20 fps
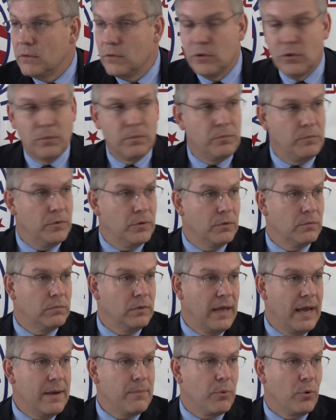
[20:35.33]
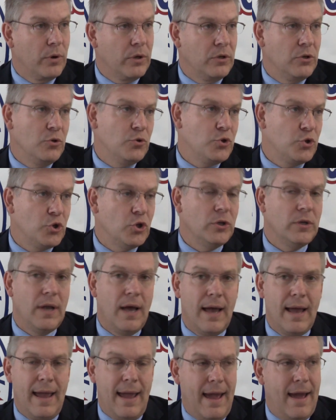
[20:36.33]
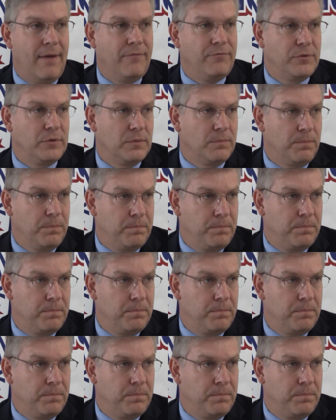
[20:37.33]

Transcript: you're laboring, you should not have to